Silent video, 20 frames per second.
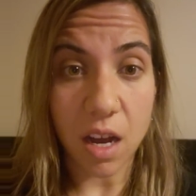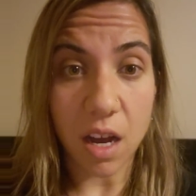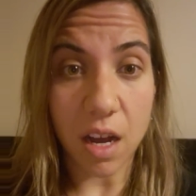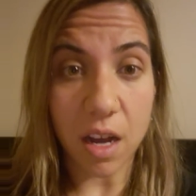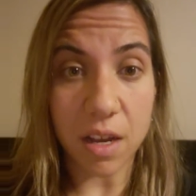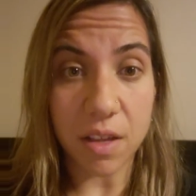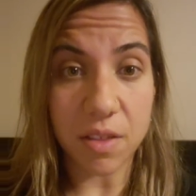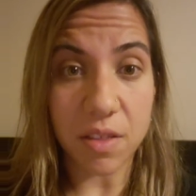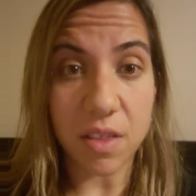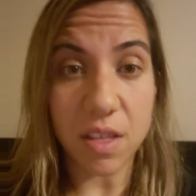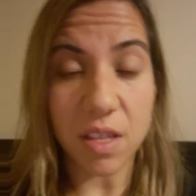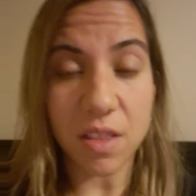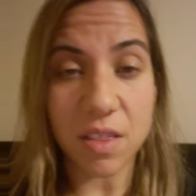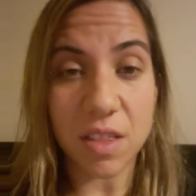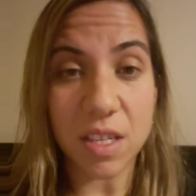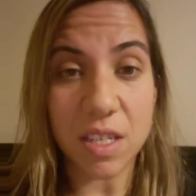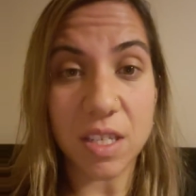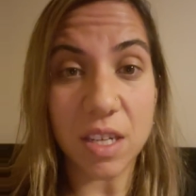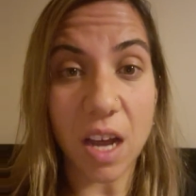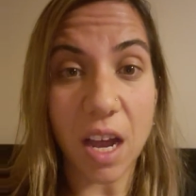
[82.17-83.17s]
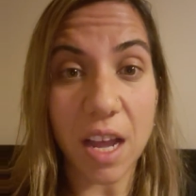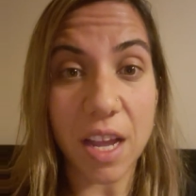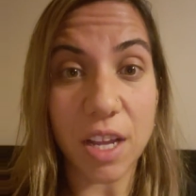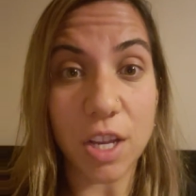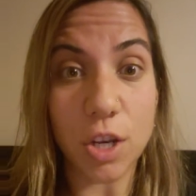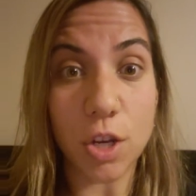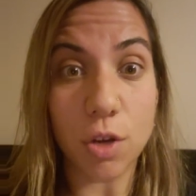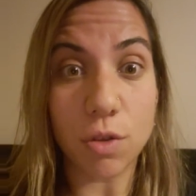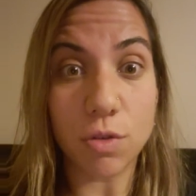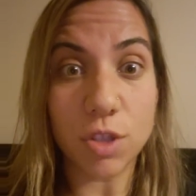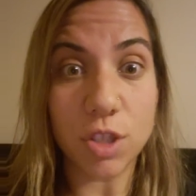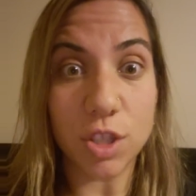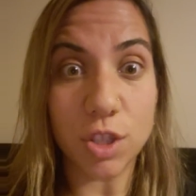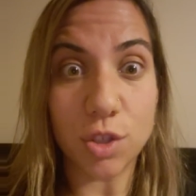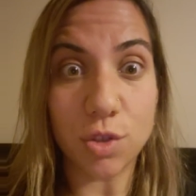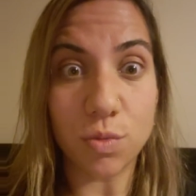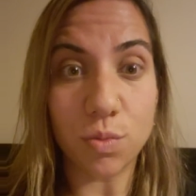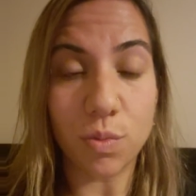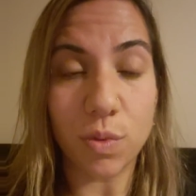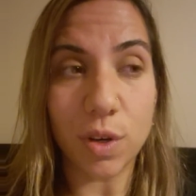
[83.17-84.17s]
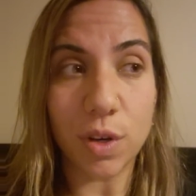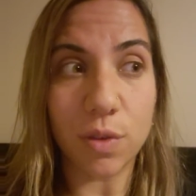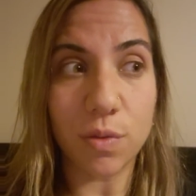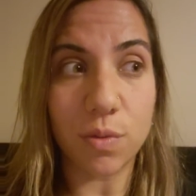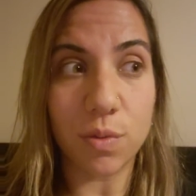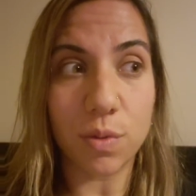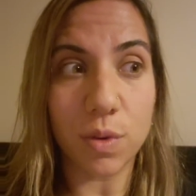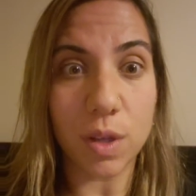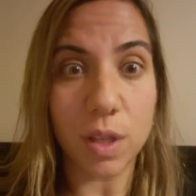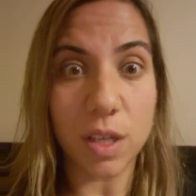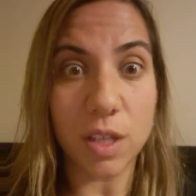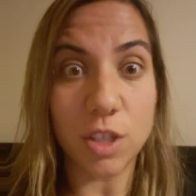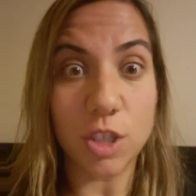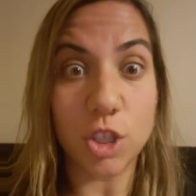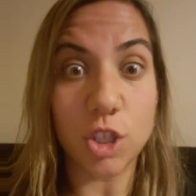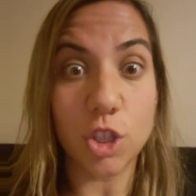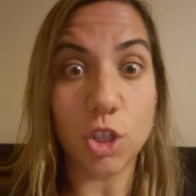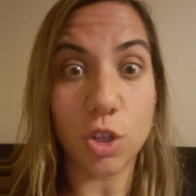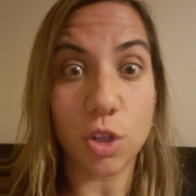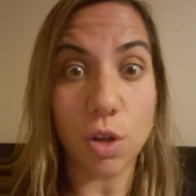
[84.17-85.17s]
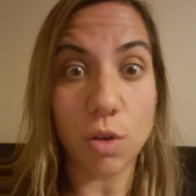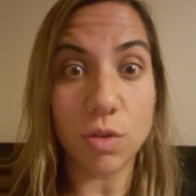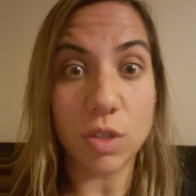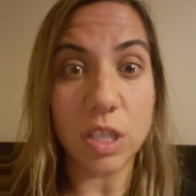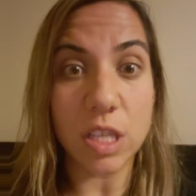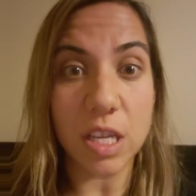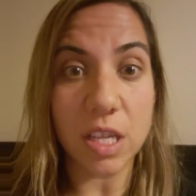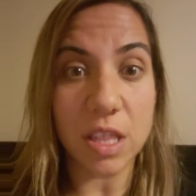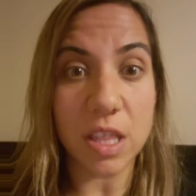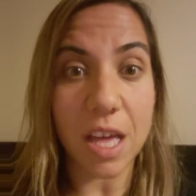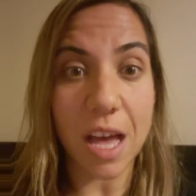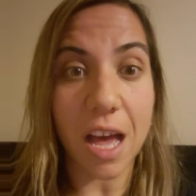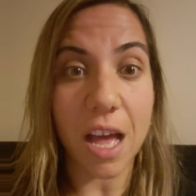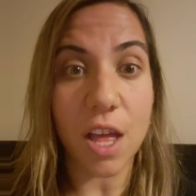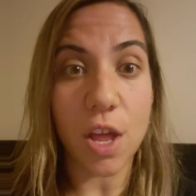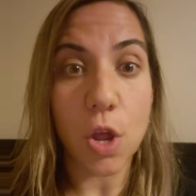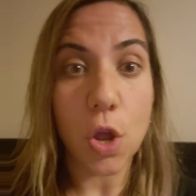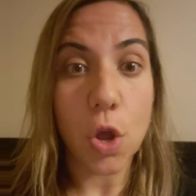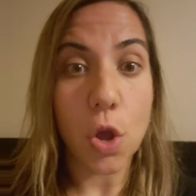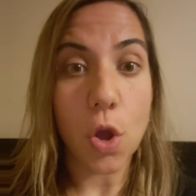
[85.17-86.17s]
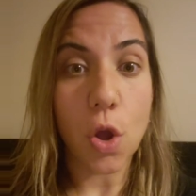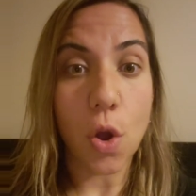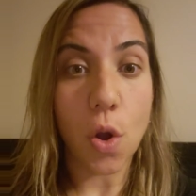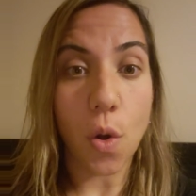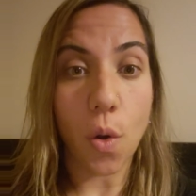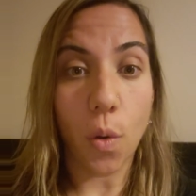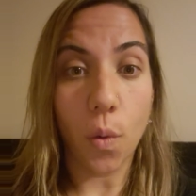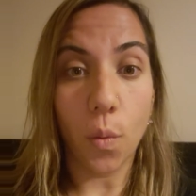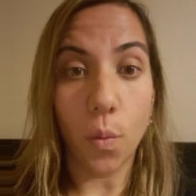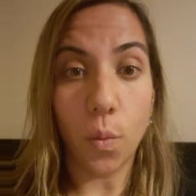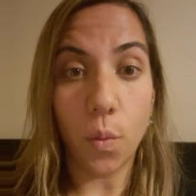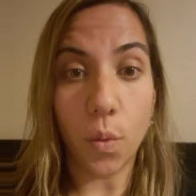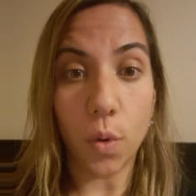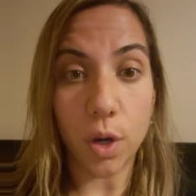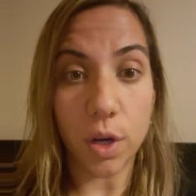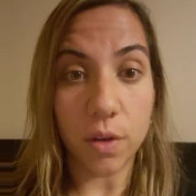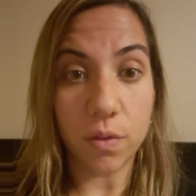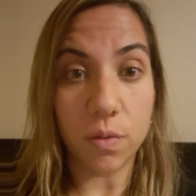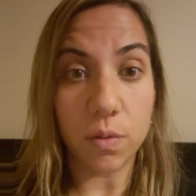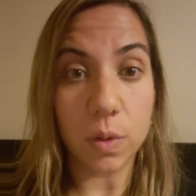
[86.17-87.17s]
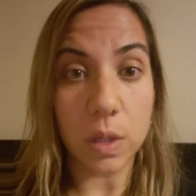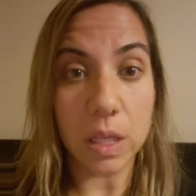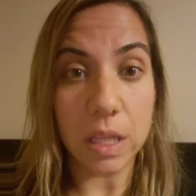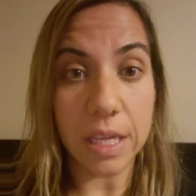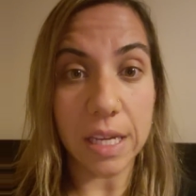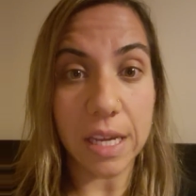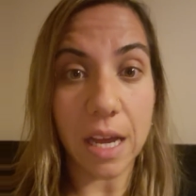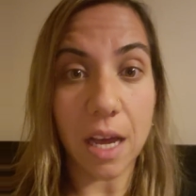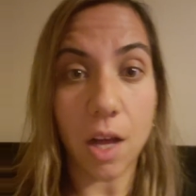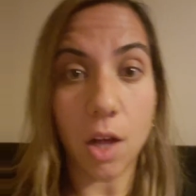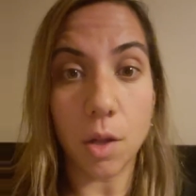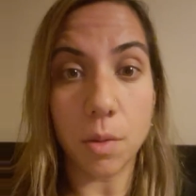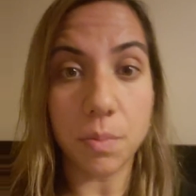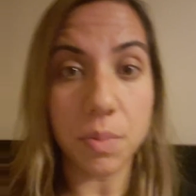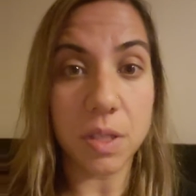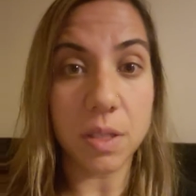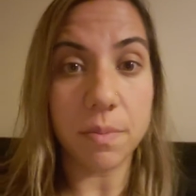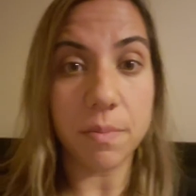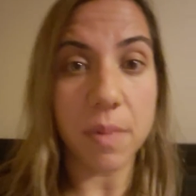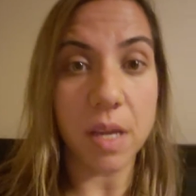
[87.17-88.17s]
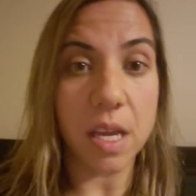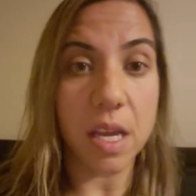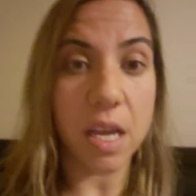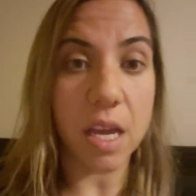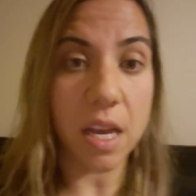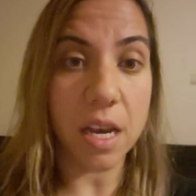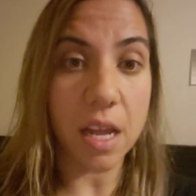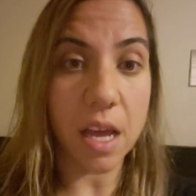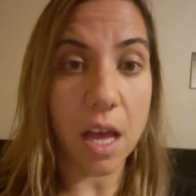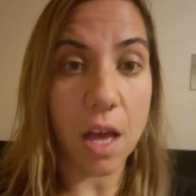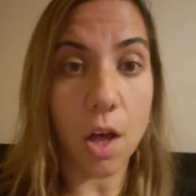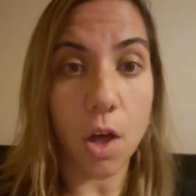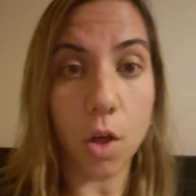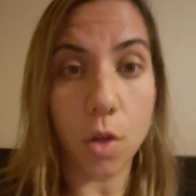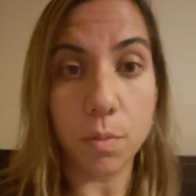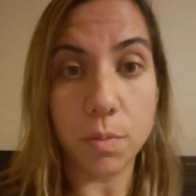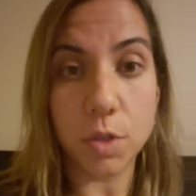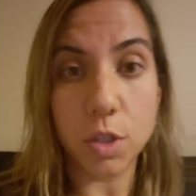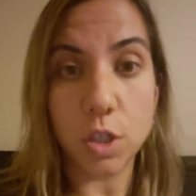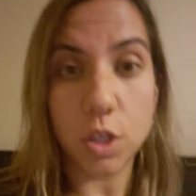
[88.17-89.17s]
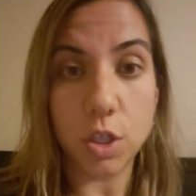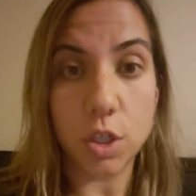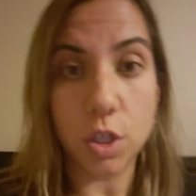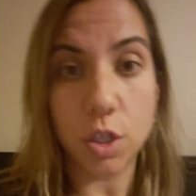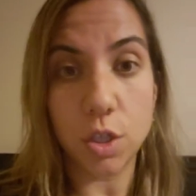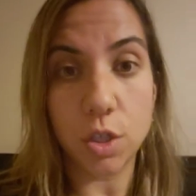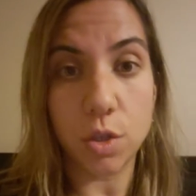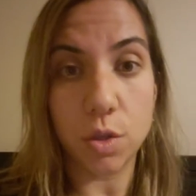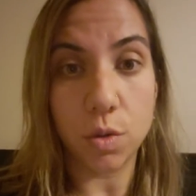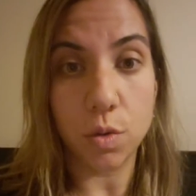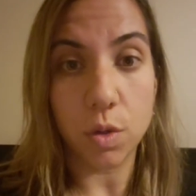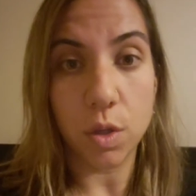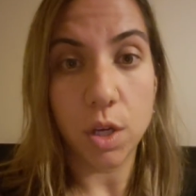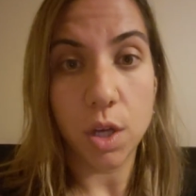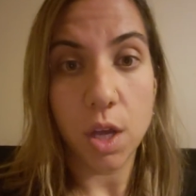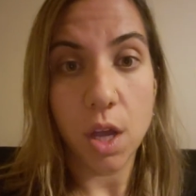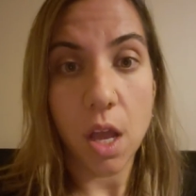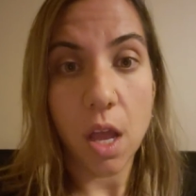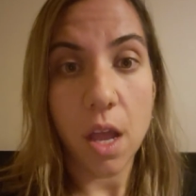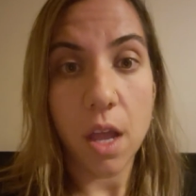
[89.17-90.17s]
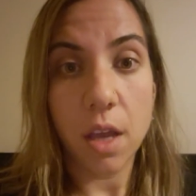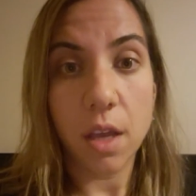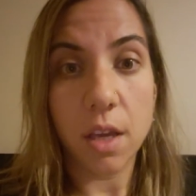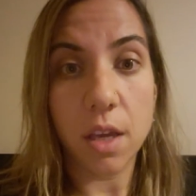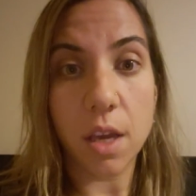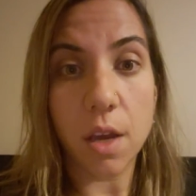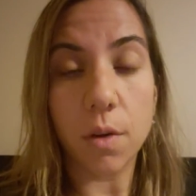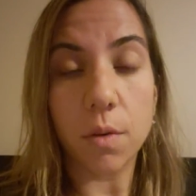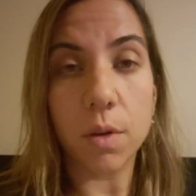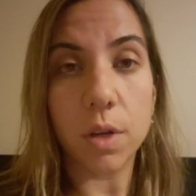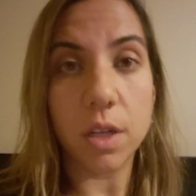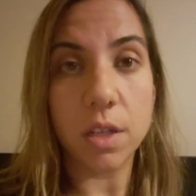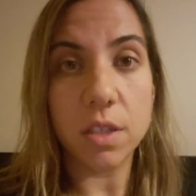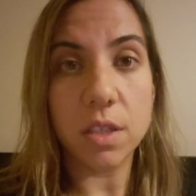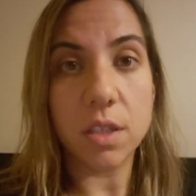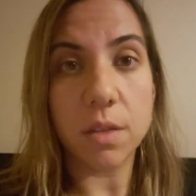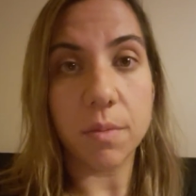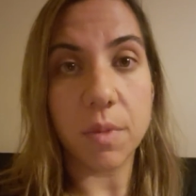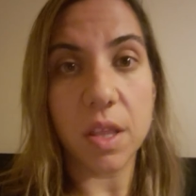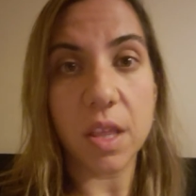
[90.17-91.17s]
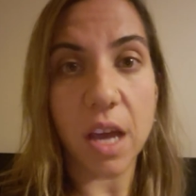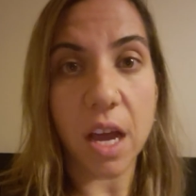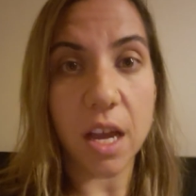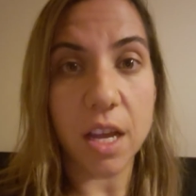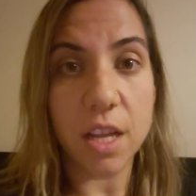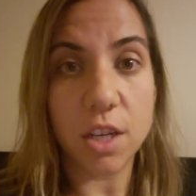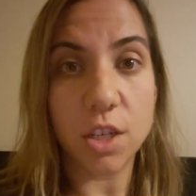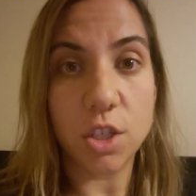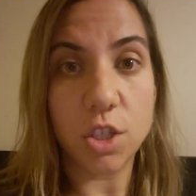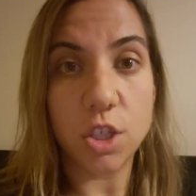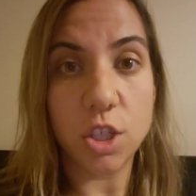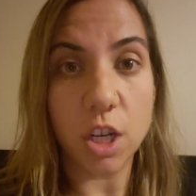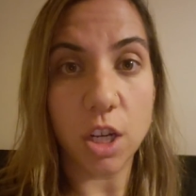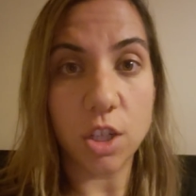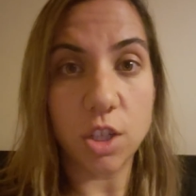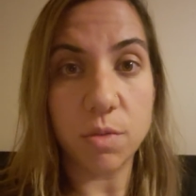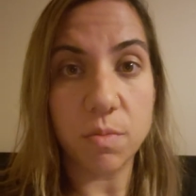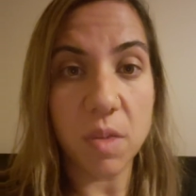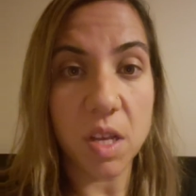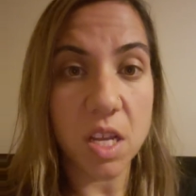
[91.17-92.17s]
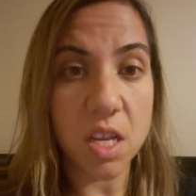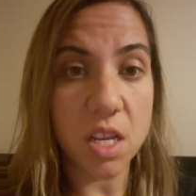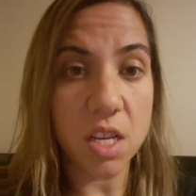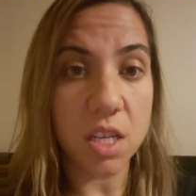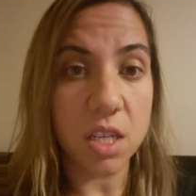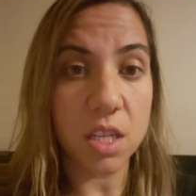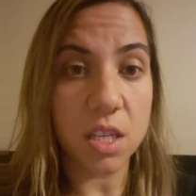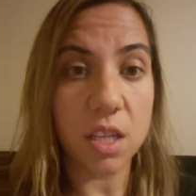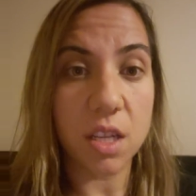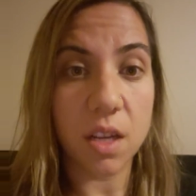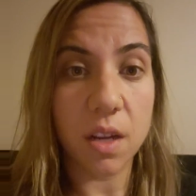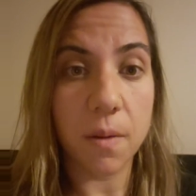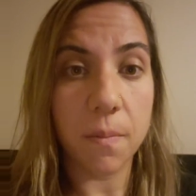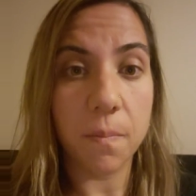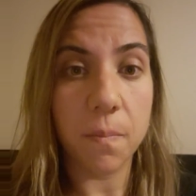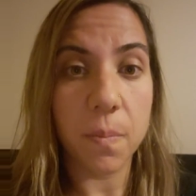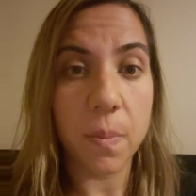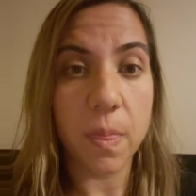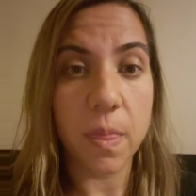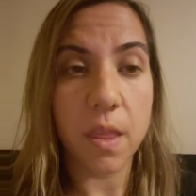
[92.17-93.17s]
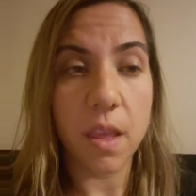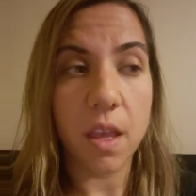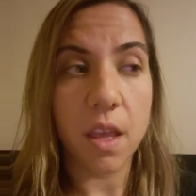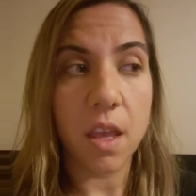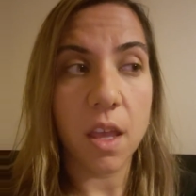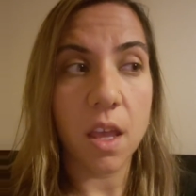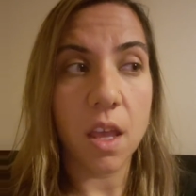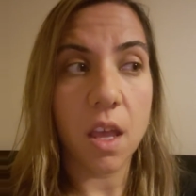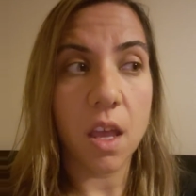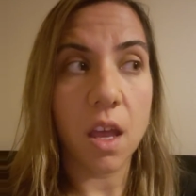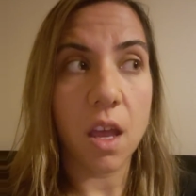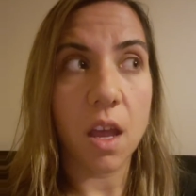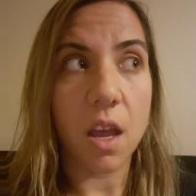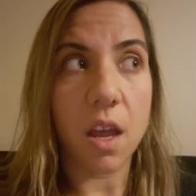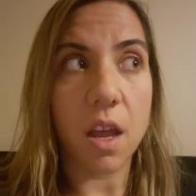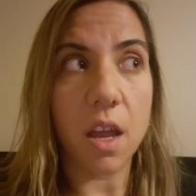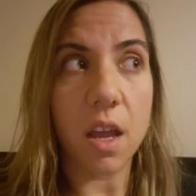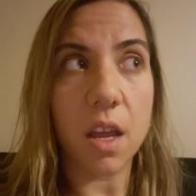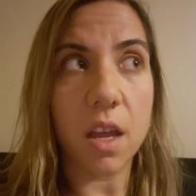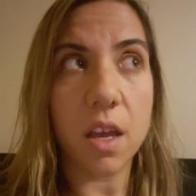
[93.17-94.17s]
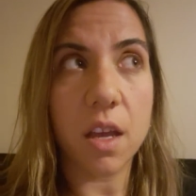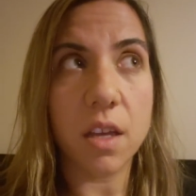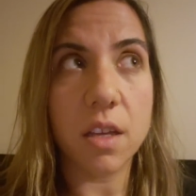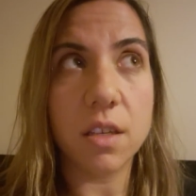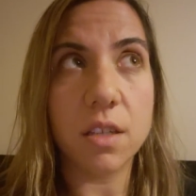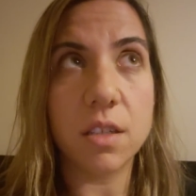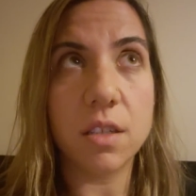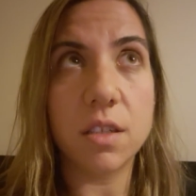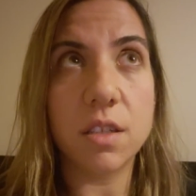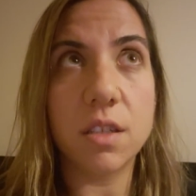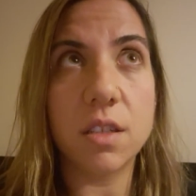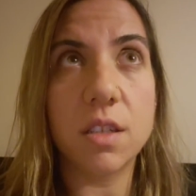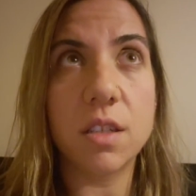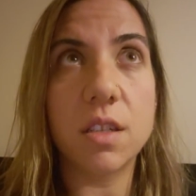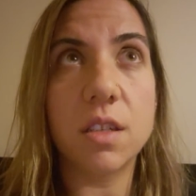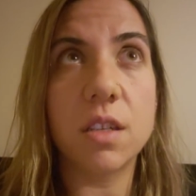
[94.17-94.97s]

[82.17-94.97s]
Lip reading: I think the diagnosis would have really, disclosing that would have really helped me and helped to get rid of some of that judgment. And